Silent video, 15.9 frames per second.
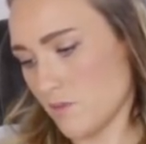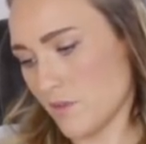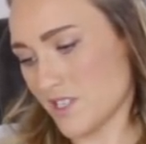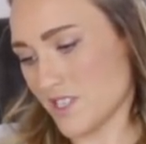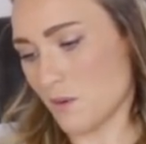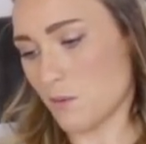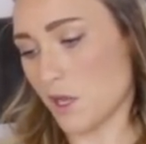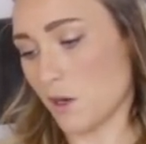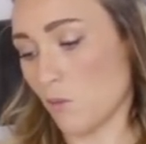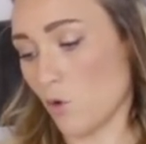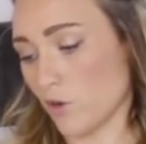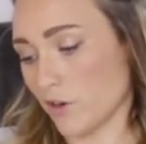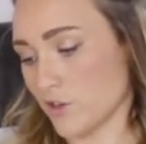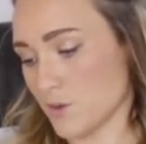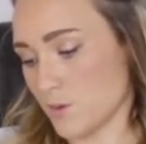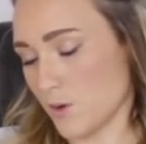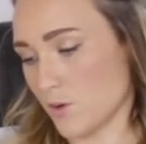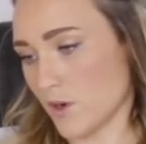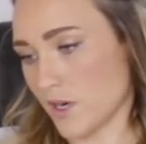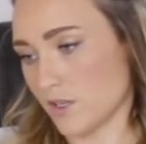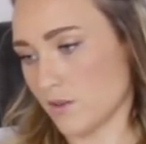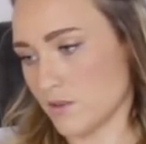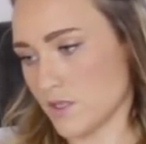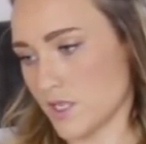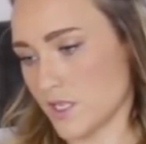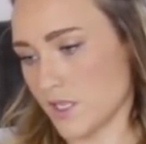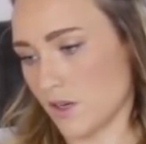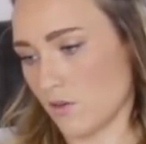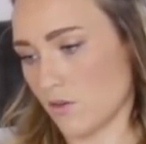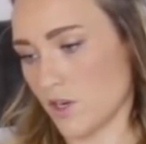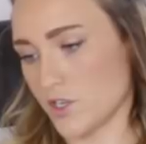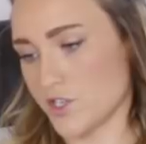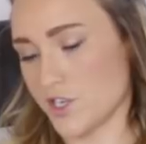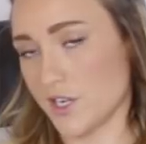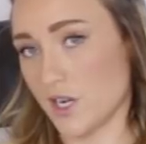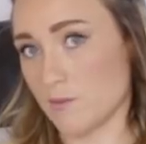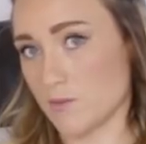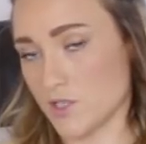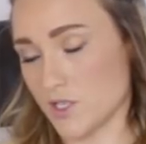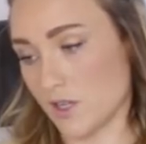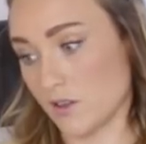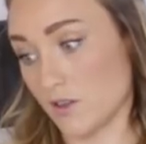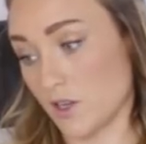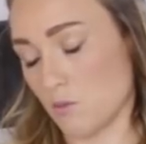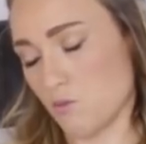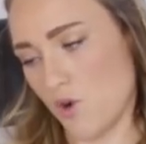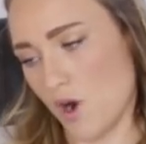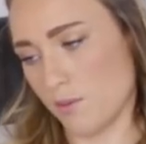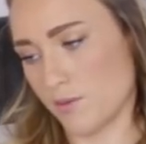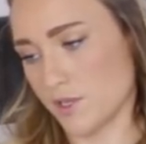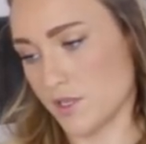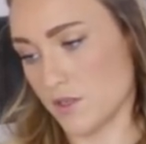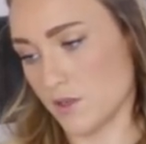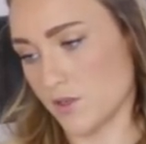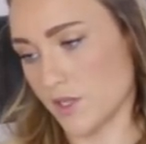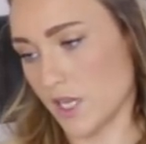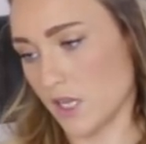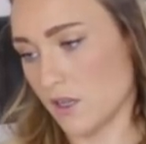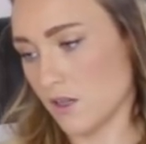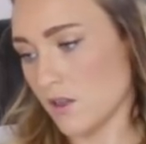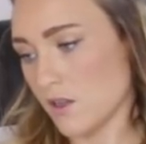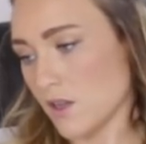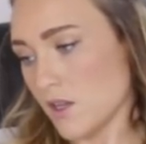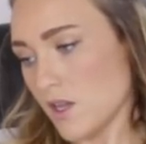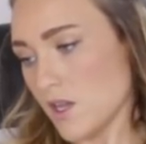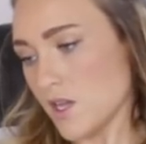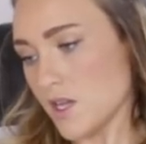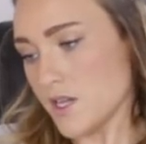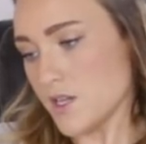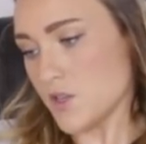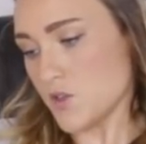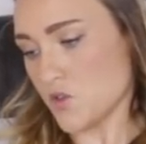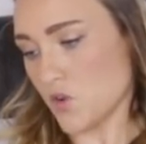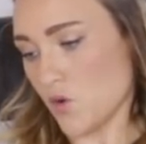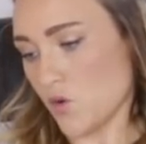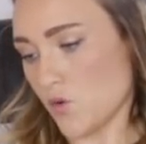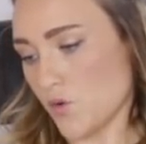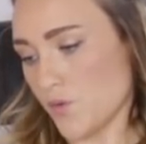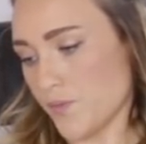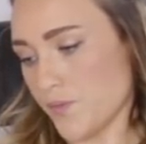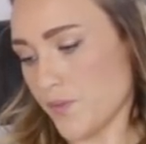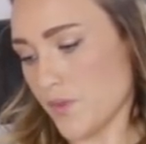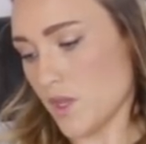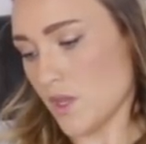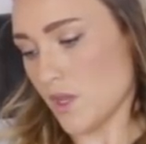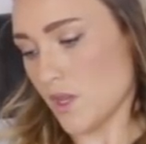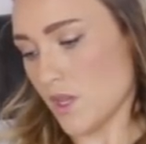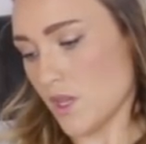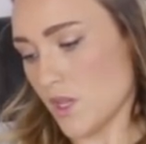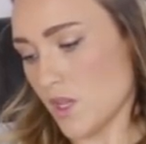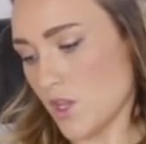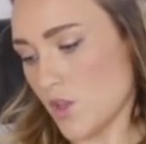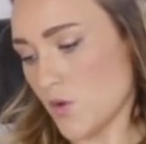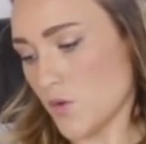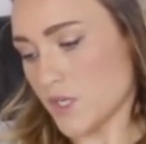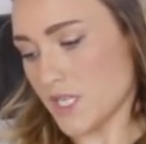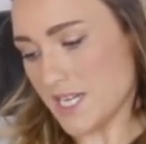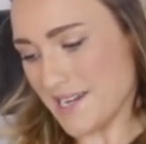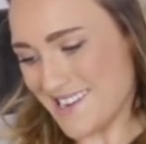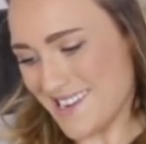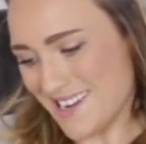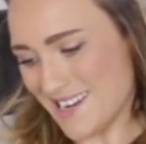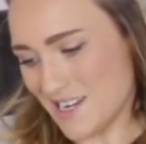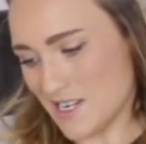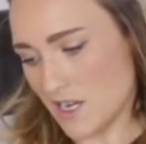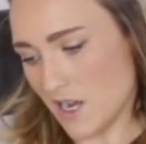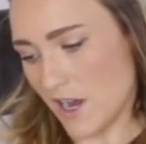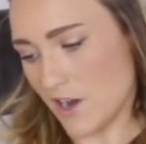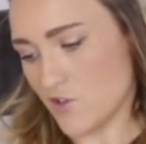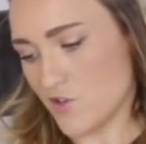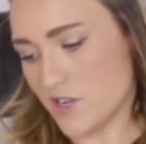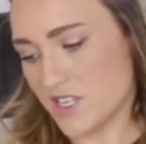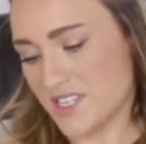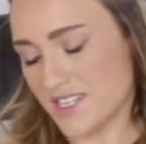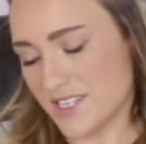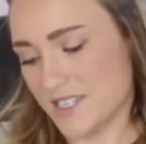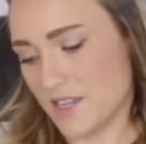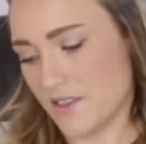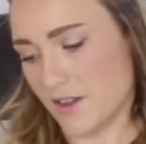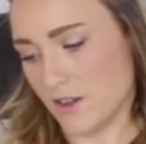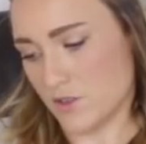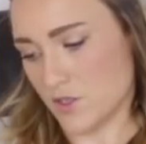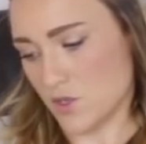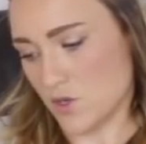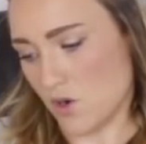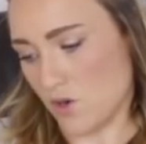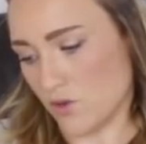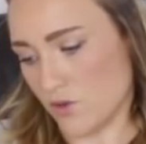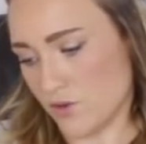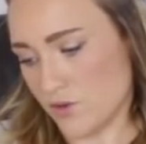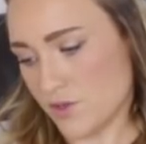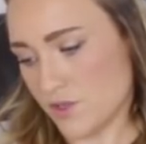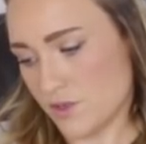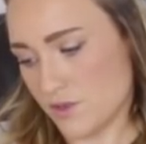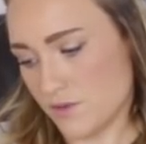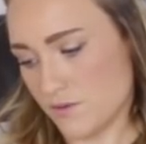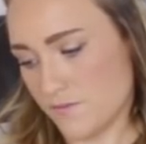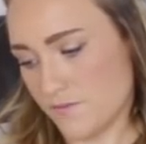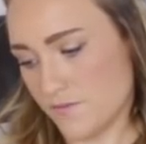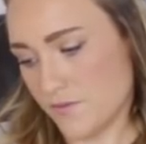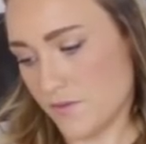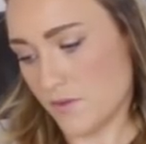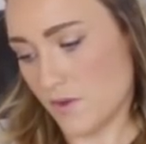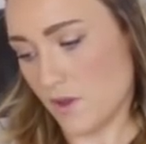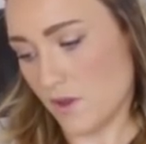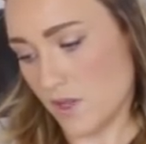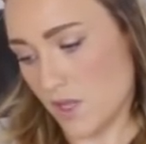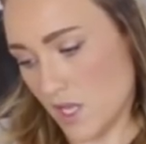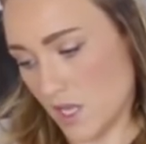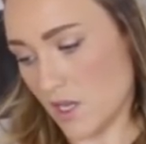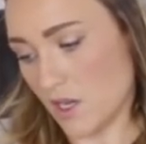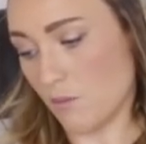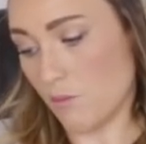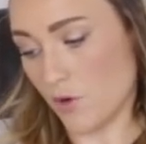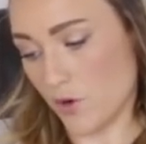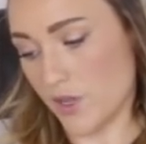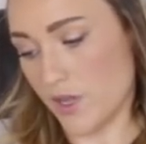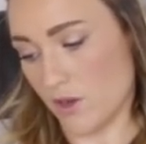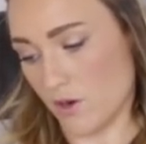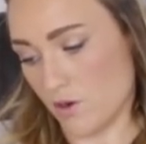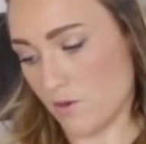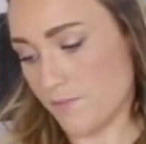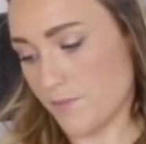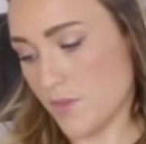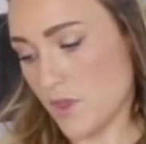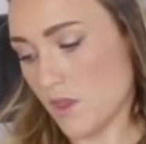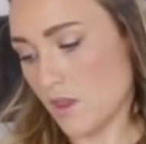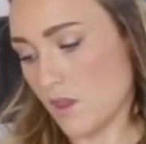because I'm not a mortgage broker, I don't sit down crunching numbers, I look at properties all day. So you would need $160,000 income per year